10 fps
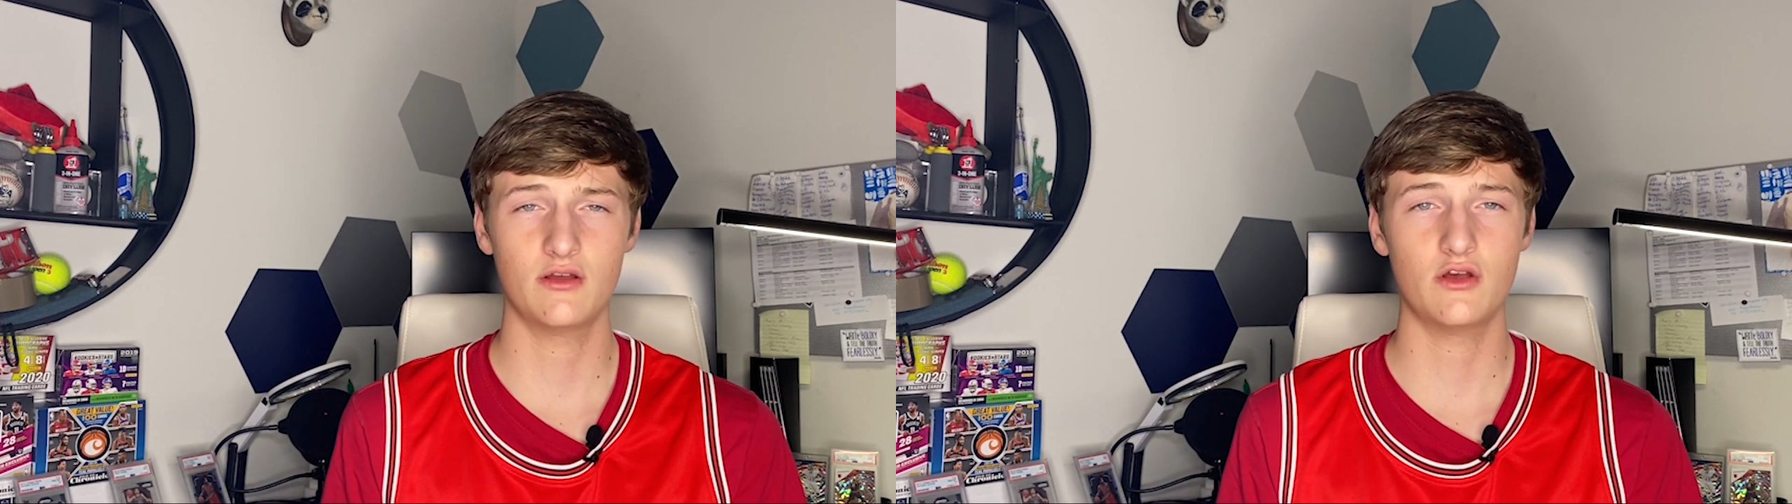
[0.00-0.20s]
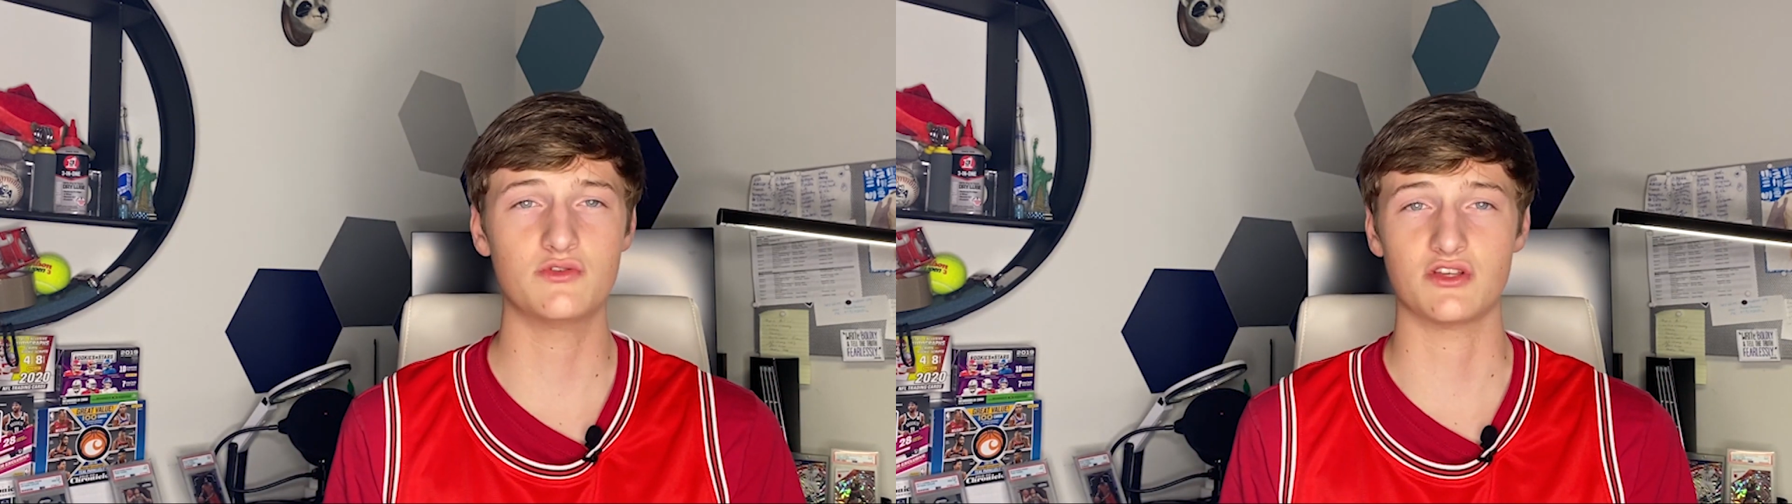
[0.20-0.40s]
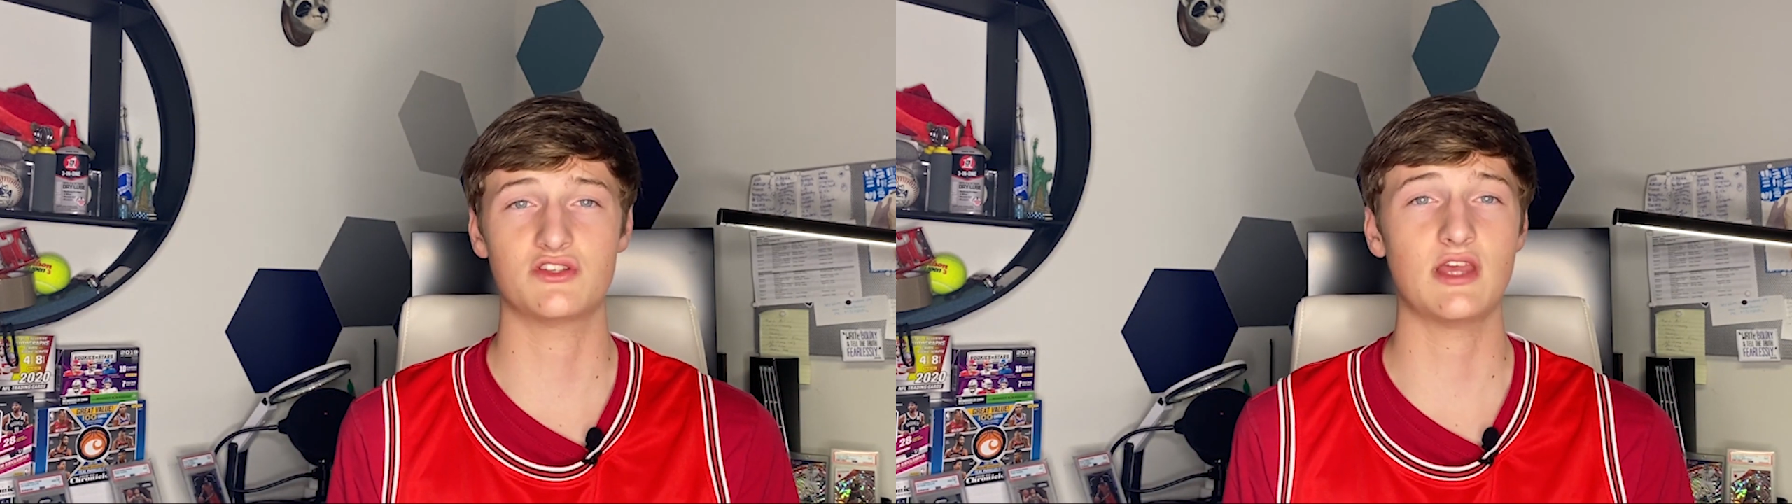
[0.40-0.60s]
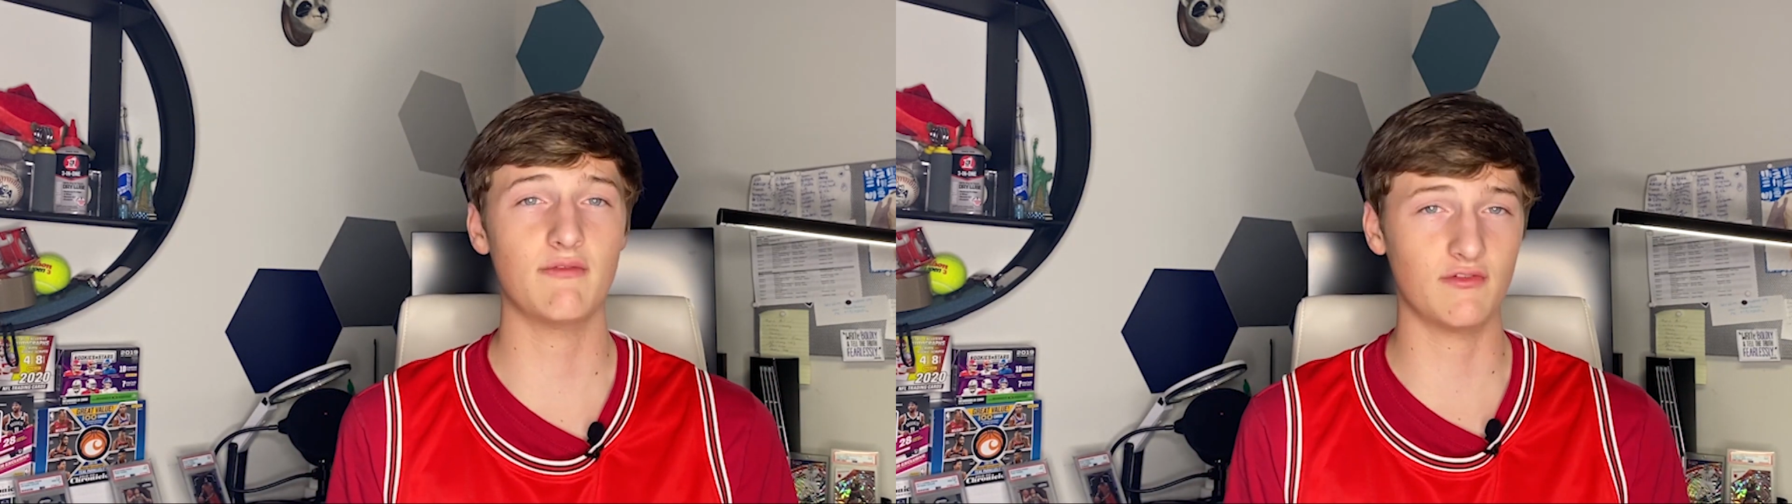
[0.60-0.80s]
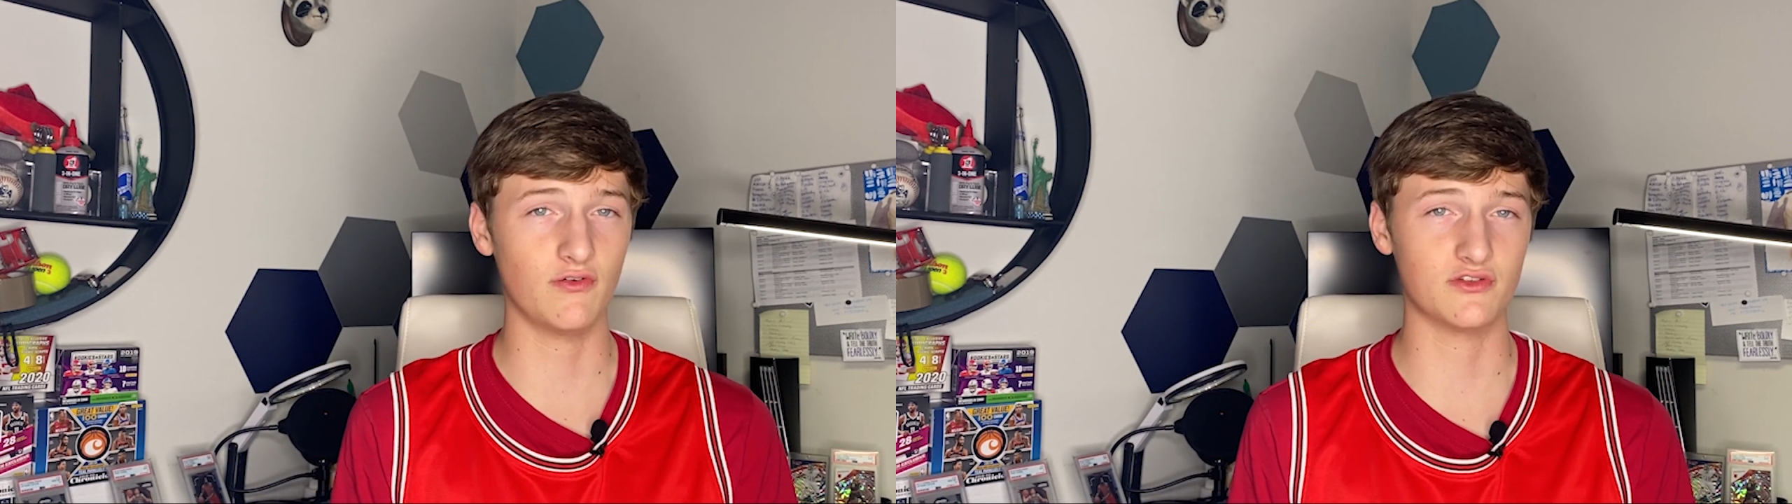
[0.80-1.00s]
who's a
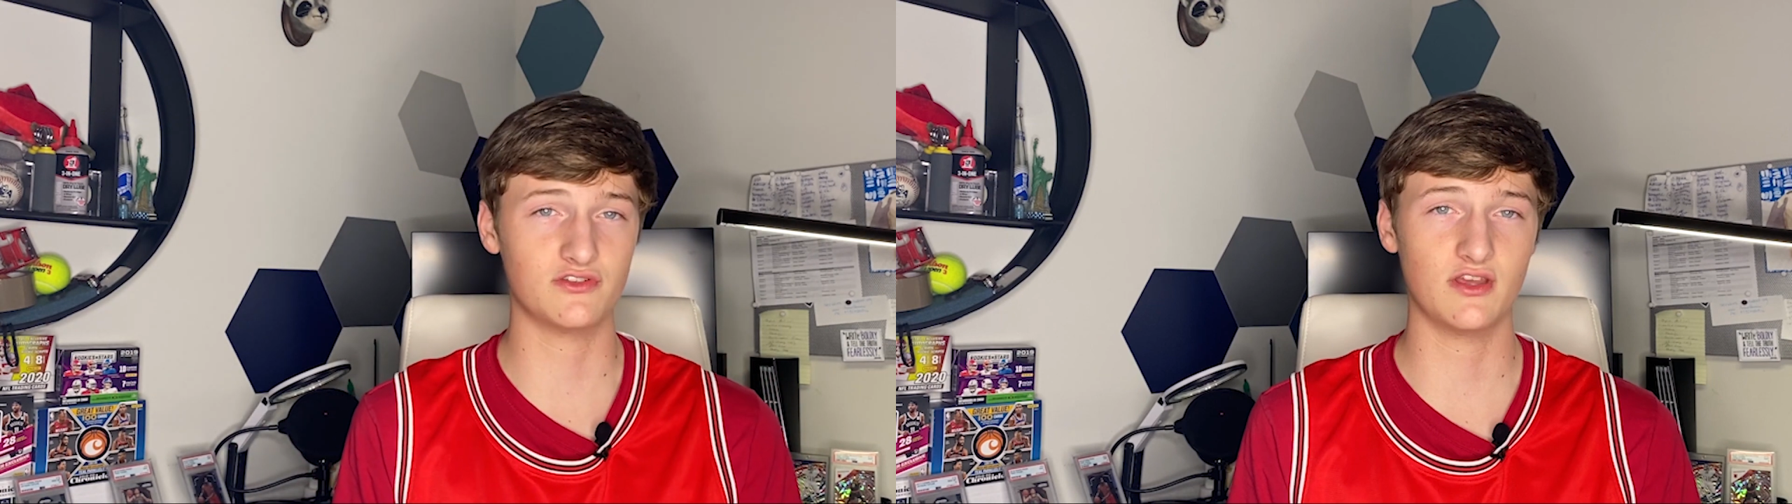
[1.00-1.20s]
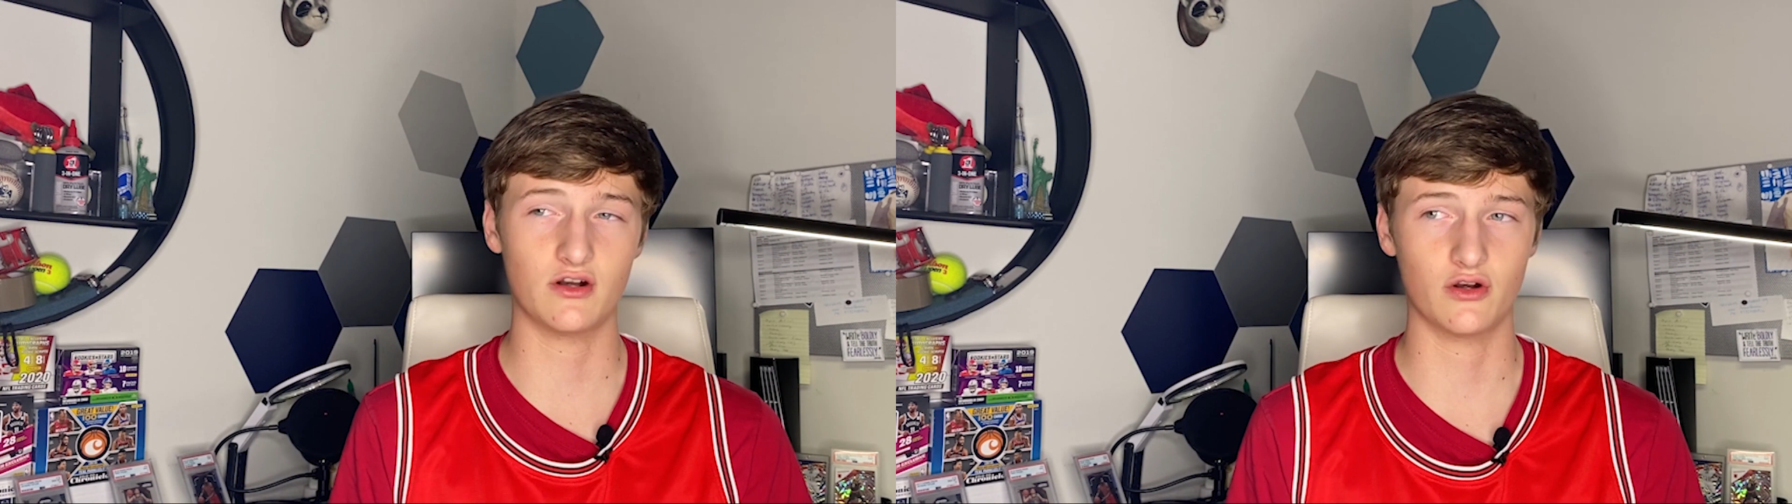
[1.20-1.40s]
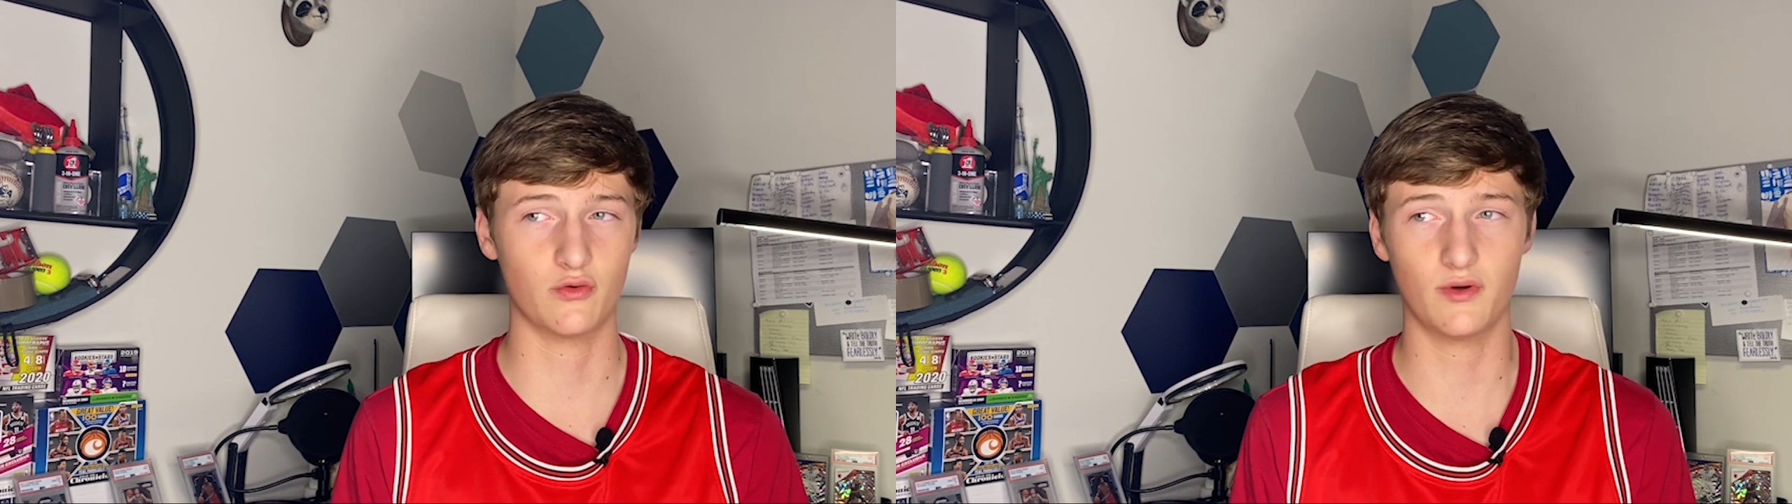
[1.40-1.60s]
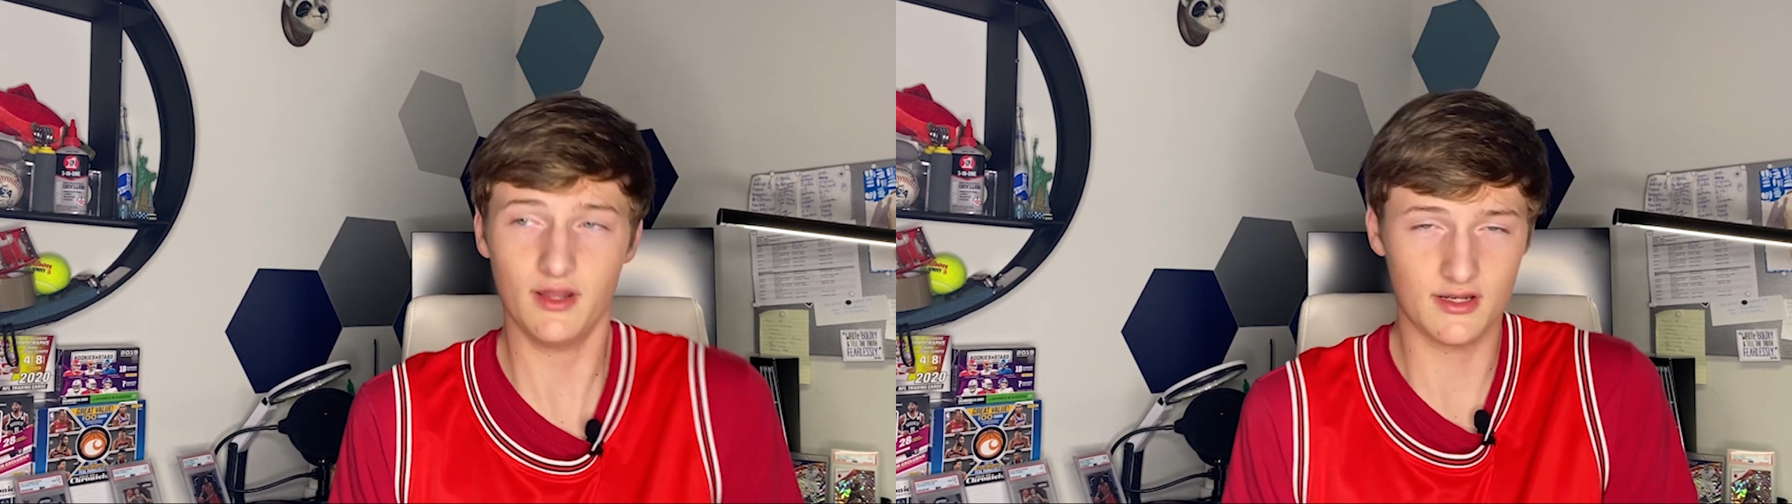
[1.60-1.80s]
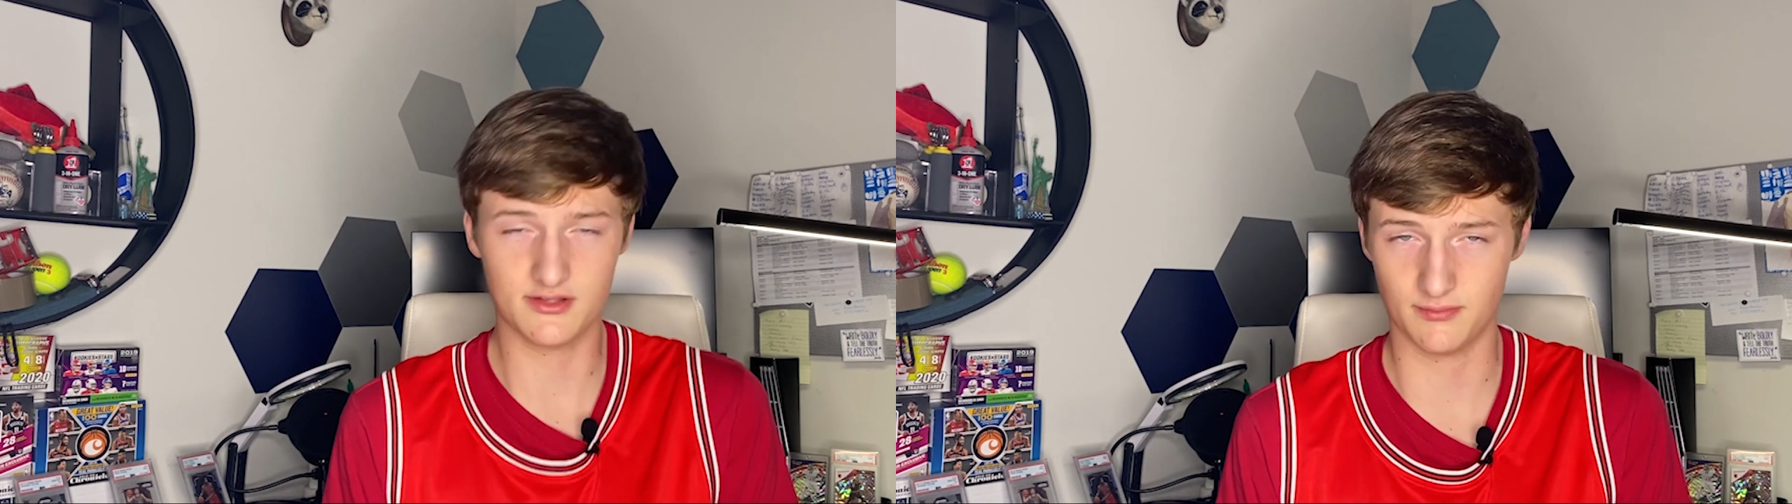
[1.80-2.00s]
7-foot center who really doesn't